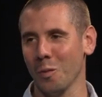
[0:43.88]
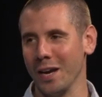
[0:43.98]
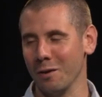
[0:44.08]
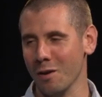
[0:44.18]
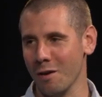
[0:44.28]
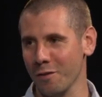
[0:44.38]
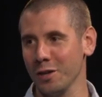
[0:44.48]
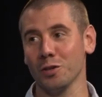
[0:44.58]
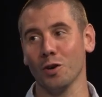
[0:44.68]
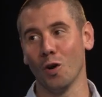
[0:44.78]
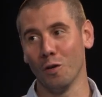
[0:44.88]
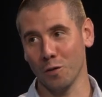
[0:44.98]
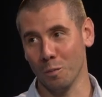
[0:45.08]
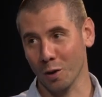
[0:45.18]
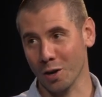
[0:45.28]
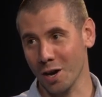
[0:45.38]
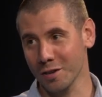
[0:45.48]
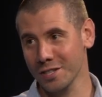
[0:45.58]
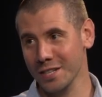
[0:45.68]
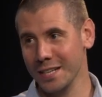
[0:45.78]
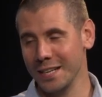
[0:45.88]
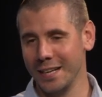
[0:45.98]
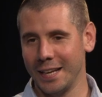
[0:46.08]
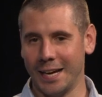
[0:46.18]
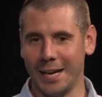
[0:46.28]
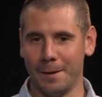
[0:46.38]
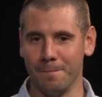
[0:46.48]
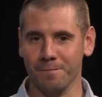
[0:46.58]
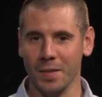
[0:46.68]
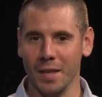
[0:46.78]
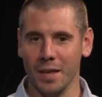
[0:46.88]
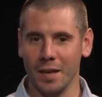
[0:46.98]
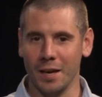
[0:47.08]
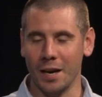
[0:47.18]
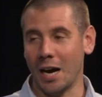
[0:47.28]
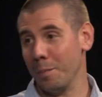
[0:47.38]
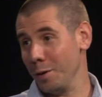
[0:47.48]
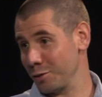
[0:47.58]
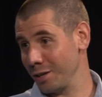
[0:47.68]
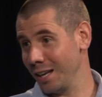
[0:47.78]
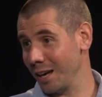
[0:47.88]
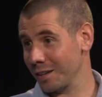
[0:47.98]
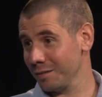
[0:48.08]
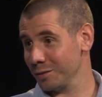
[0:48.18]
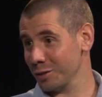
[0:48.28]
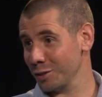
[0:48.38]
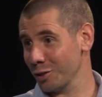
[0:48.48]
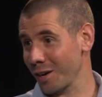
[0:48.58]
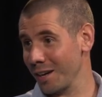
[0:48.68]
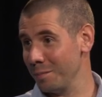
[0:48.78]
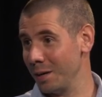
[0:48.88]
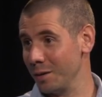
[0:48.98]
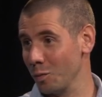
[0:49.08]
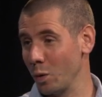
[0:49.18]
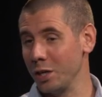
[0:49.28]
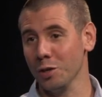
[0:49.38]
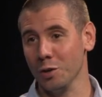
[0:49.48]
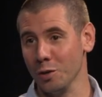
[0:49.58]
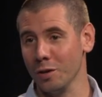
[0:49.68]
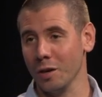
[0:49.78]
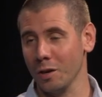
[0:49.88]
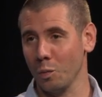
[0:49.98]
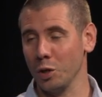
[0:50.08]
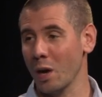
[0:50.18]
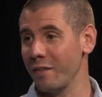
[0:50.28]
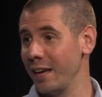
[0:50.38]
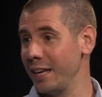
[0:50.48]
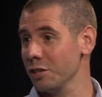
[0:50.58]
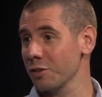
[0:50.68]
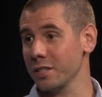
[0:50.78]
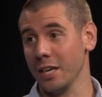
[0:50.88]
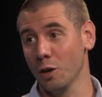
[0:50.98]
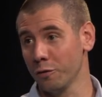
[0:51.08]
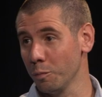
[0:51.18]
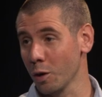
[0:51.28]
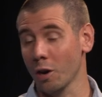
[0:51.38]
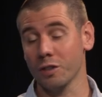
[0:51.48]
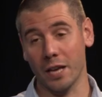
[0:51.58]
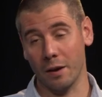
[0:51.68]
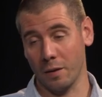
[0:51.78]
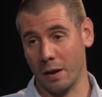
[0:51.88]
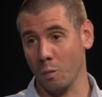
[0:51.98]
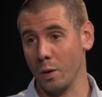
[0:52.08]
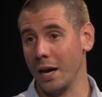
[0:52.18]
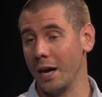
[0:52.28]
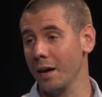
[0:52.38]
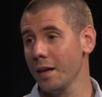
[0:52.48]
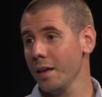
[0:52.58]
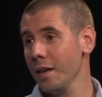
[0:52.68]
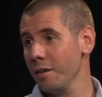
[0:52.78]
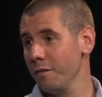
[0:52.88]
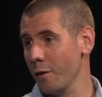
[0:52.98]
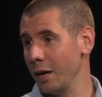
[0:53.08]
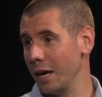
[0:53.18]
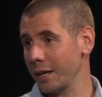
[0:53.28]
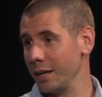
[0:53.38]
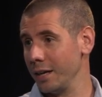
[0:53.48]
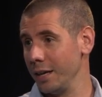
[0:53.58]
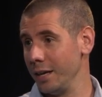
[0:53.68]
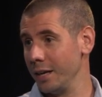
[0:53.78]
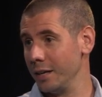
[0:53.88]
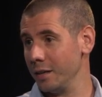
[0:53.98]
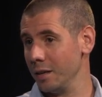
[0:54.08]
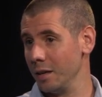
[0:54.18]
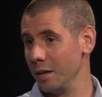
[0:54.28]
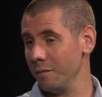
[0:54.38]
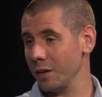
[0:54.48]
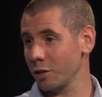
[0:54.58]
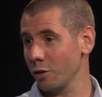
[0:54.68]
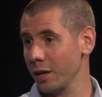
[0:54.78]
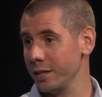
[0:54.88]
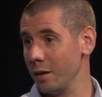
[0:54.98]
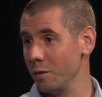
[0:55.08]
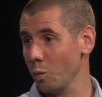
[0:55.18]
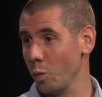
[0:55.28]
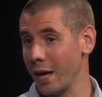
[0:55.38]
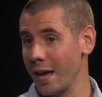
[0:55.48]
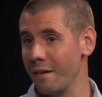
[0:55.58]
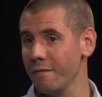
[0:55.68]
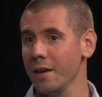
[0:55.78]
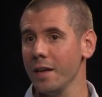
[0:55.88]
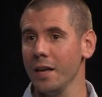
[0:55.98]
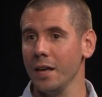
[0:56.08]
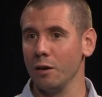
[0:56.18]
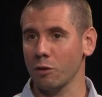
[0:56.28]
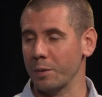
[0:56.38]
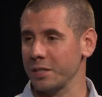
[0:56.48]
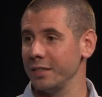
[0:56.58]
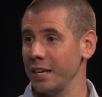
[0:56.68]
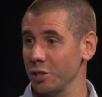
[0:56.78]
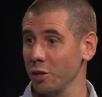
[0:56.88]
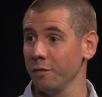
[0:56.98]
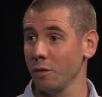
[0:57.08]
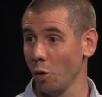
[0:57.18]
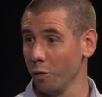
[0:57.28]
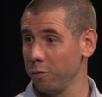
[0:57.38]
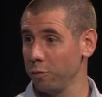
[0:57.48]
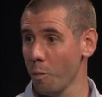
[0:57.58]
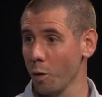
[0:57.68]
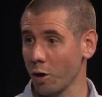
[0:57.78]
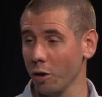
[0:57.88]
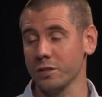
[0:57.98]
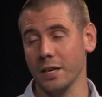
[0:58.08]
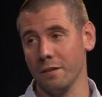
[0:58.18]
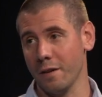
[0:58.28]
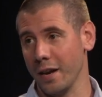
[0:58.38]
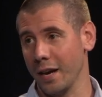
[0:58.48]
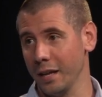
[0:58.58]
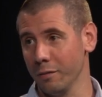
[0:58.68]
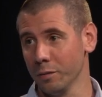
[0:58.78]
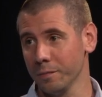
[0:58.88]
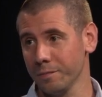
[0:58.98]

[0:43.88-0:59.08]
We refer to all football codes. I personally like soccer, but we do have an interest in all football codes, and we are very lucky here in Victoria that we have representation of all football codes at a very high level.